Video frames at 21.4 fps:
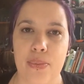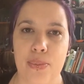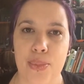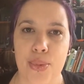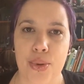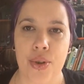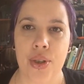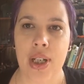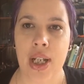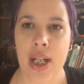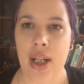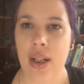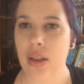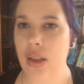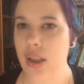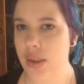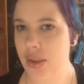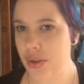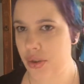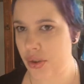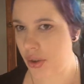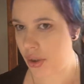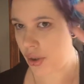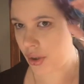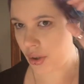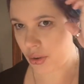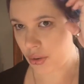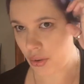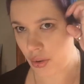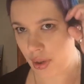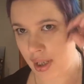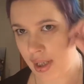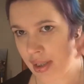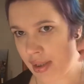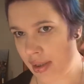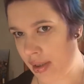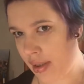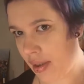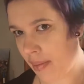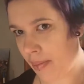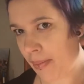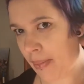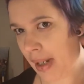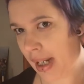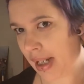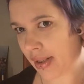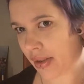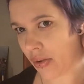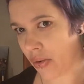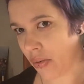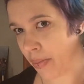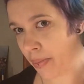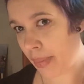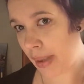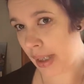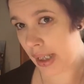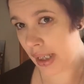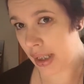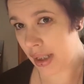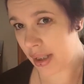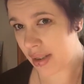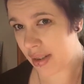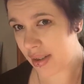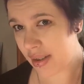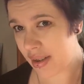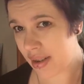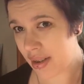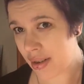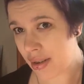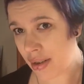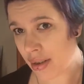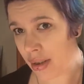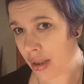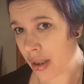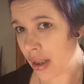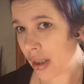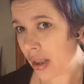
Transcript: brought out, like the turquoise, the pastel pinks, and